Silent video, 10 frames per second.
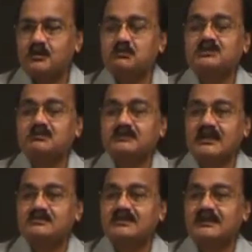But
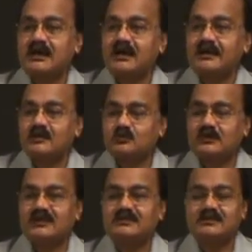sometimes they are
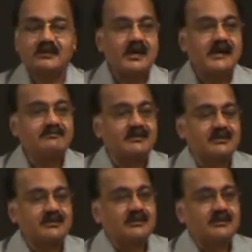actually derived